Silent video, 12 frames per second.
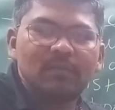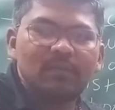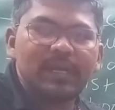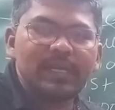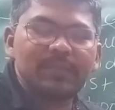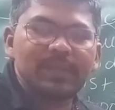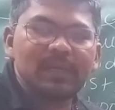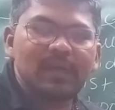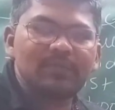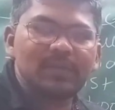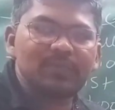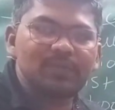what happen
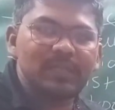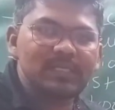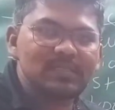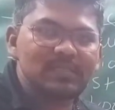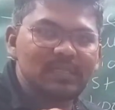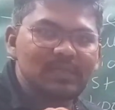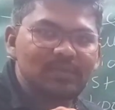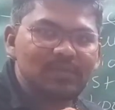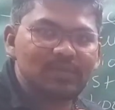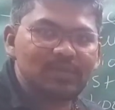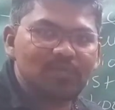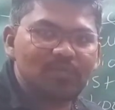after few days? That
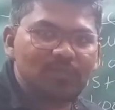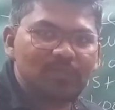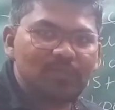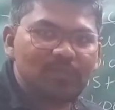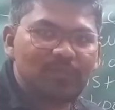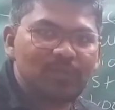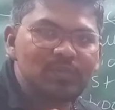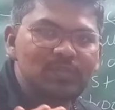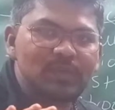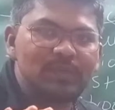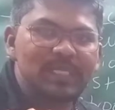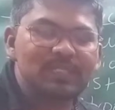fruits
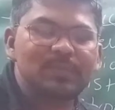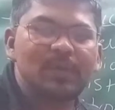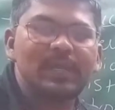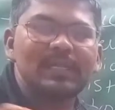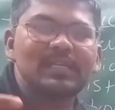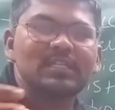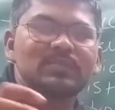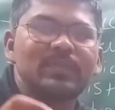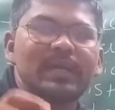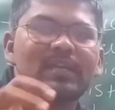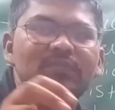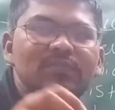will be spoiled. That
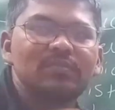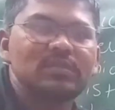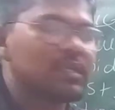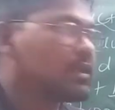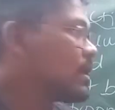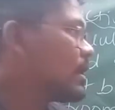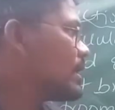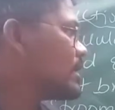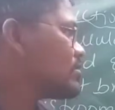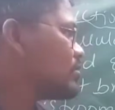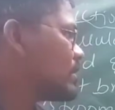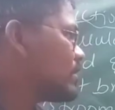spoiled fruits are called
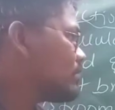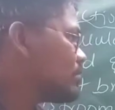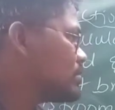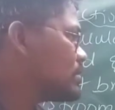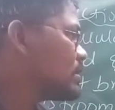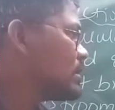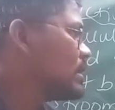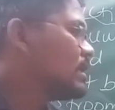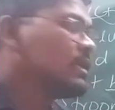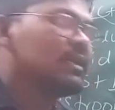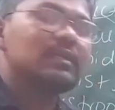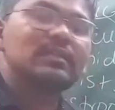as rotten fruits.
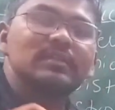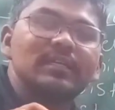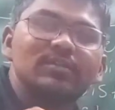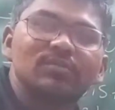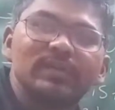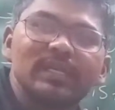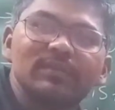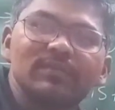That rotten